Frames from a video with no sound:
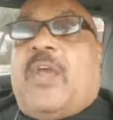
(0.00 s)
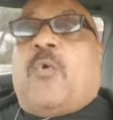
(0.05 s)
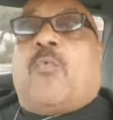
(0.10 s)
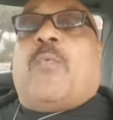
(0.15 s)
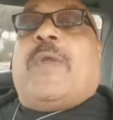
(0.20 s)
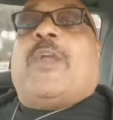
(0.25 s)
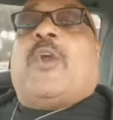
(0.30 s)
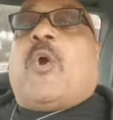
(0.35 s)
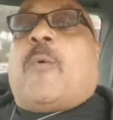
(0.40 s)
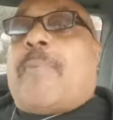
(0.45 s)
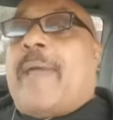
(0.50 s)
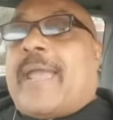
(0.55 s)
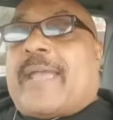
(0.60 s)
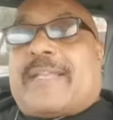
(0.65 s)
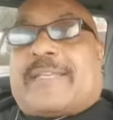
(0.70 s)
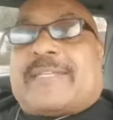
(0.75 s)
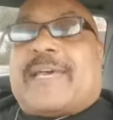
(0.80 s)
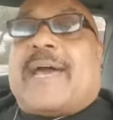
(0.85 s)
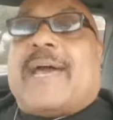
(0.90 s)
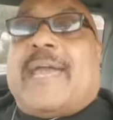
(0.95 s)
We go back
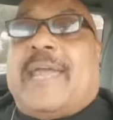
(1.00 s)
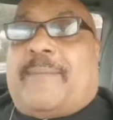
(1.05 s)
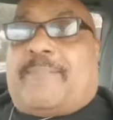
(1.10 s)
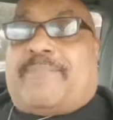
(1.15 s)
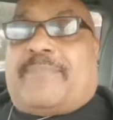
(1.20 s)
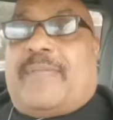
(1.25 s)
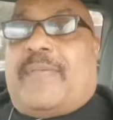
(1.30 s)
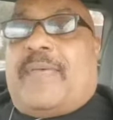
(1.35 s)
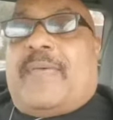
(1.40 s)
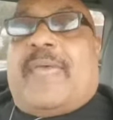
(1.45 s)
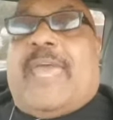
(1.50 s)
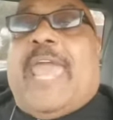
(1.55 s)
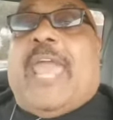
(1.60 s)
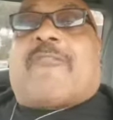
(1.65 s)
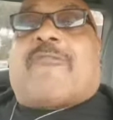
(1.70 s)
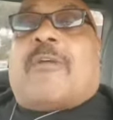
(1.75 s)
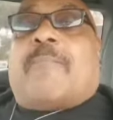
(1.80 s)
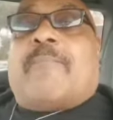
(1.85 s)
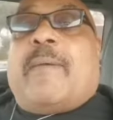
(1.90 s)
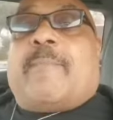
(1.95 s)
in time
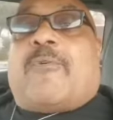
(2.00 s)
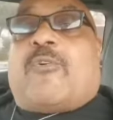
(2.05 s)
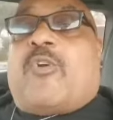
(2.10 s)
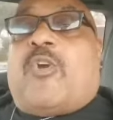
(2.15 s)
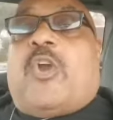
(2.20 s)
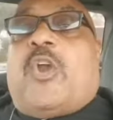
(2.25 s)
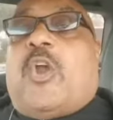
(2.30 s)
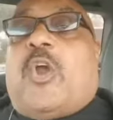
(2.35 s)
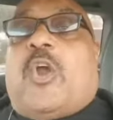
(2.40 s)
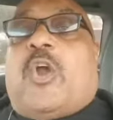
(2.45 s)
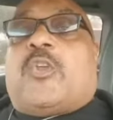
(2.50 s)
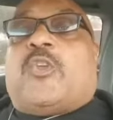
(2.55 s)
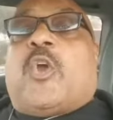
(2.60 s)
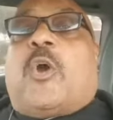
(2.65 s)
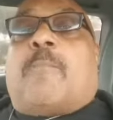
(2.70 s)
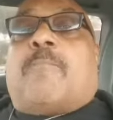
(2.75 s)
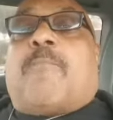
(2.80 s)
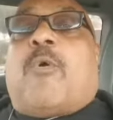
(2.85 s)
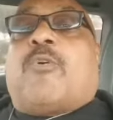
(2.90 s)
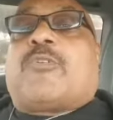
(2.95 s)
and remember
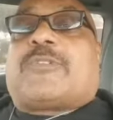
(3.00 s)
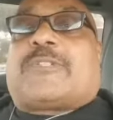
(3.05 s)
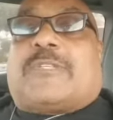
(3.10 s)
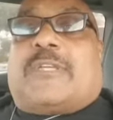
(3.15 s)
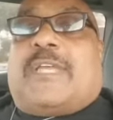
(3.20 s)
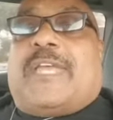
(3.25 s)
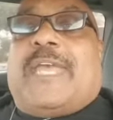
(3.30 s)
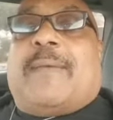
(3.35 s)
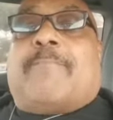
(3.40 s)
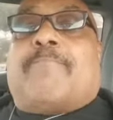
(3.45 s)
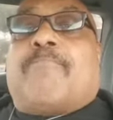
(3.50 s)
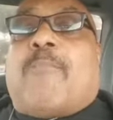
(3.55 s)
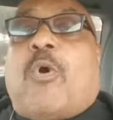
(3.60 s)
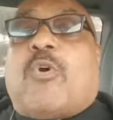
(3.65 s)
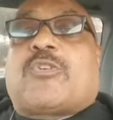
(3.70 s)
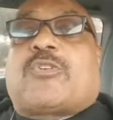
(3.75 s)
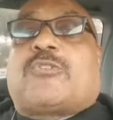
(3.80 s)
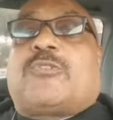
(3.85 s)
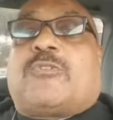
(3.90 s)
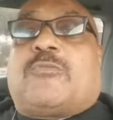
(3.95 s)
your most
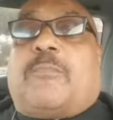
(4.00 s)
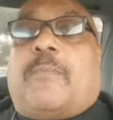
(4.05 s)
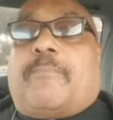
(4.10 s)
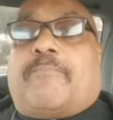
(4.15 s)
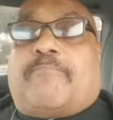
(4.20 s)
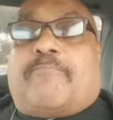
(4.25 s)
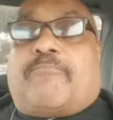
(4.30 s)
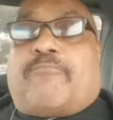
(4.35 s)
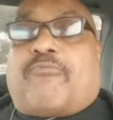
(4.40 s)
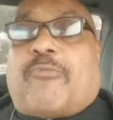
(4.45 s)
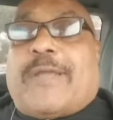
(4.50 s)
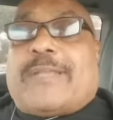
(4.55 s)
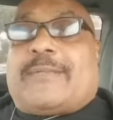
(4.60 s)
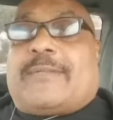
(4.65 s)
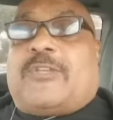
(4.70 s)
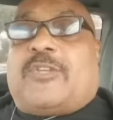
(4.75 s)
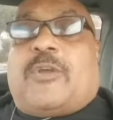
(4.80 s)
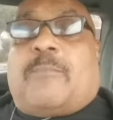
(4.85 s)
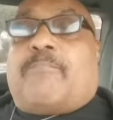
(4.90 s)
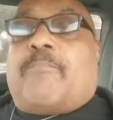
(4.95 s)
emotional break,
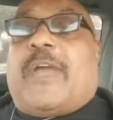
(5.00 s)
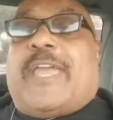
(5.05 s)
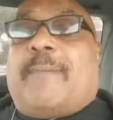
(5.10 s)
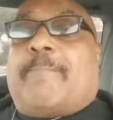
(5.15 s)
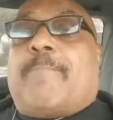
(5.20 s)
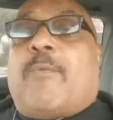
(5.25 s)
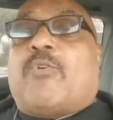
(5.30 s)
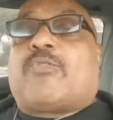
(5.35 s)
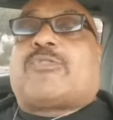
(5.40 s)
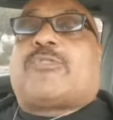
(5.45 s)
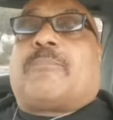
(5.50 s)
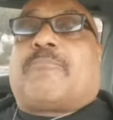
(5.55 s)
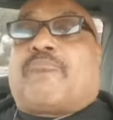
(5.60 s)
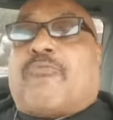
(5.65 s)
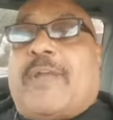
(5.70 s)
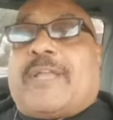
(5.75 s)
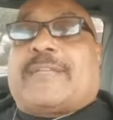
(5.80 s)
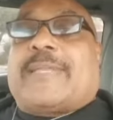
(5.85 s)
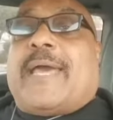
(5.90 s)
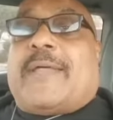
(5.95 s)
your emotional
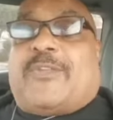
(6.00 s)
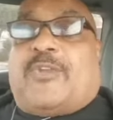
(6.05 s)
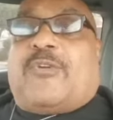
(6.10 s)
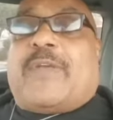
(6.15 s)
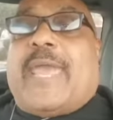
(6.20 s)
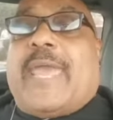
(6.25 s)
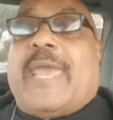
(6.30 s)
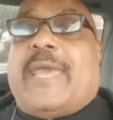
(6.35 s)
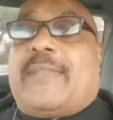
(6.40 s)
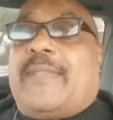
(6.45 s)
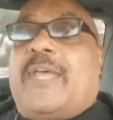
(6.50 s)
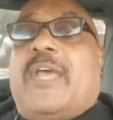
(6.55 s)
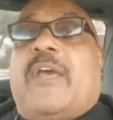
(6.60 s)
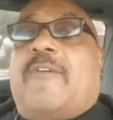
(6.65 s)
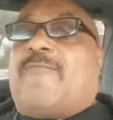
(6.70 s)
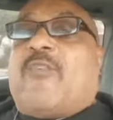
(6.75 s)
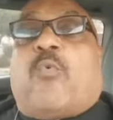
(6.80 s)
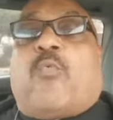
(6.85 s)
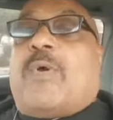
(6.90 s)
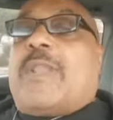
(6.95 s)
breakdown you had
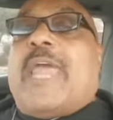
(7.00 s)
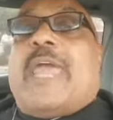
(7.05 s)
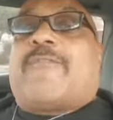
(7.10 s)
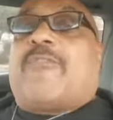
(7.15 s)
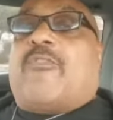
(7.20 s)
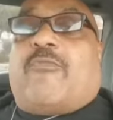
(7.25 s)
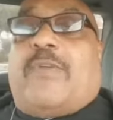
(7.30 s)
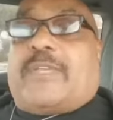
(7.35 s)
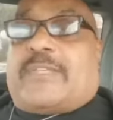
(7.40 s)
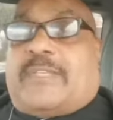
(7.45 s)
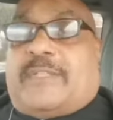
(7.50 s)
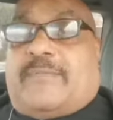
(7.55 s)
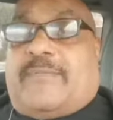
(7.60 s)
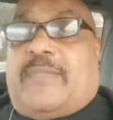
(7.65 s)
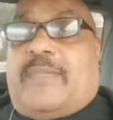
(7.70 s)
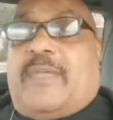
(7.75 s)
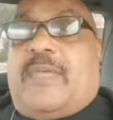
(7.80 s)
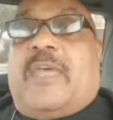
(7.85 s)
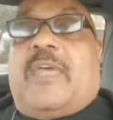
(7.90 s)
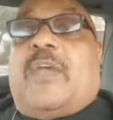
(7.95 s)
for whatever reason.
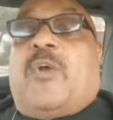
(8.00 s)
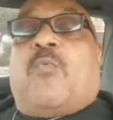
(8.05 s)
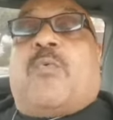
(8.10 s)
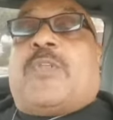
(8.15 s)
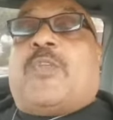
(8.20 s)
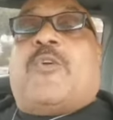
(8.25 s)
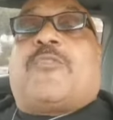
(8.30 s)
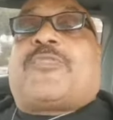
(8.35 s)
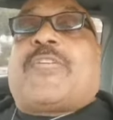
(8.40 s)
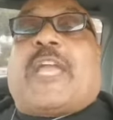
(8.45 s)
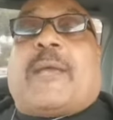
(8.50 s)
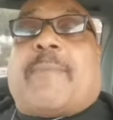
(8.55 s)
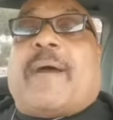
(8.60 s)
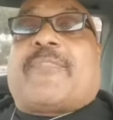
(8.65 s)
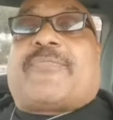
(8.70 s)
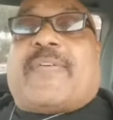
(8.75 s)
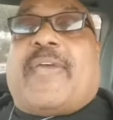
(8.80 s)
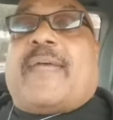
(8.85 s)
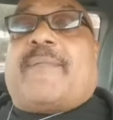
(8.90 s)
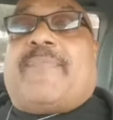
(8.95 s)
When you think
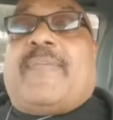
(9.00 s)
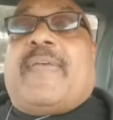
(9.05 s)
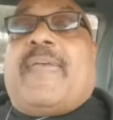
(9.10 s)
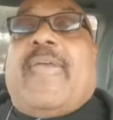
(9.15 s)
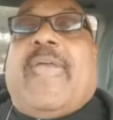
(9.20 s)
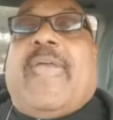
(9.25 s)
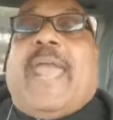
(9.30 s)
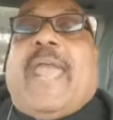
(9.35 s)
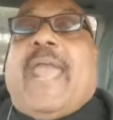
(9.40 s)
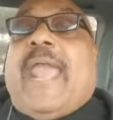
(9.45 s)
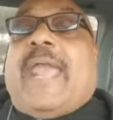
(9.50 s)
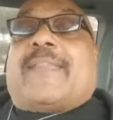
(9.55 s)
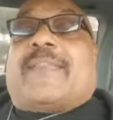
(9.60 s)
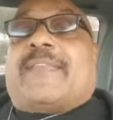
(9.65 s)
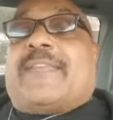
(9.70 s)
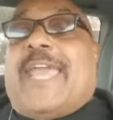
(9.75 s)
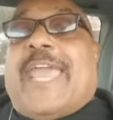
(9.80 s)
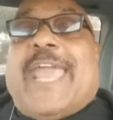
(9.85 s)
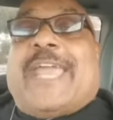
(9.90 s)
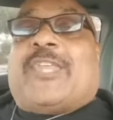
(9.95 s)
about that,
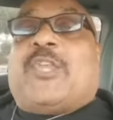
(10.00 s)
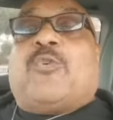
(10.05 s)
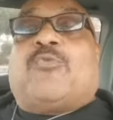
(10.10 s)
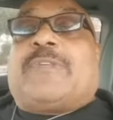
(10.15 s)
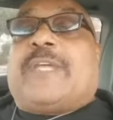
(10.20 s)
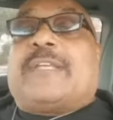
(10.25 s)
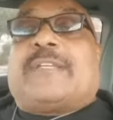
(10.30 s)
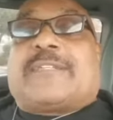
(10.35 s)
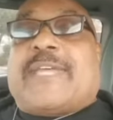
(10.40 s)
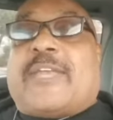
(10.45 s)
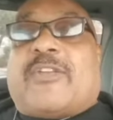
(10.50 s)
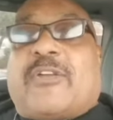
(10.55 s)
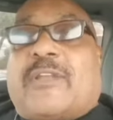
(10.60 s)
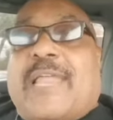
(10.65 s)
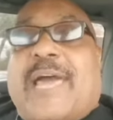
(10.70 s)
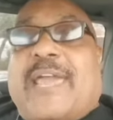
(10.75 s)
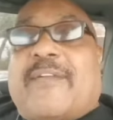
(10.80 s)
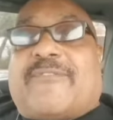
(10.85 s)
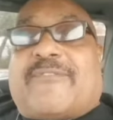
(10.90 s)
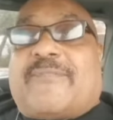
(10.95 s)
and and you didn't take your
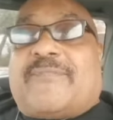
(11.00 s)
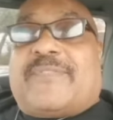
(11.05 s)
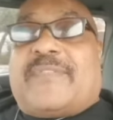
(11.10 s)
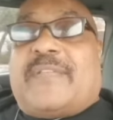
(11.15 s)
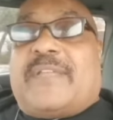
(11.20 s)
life.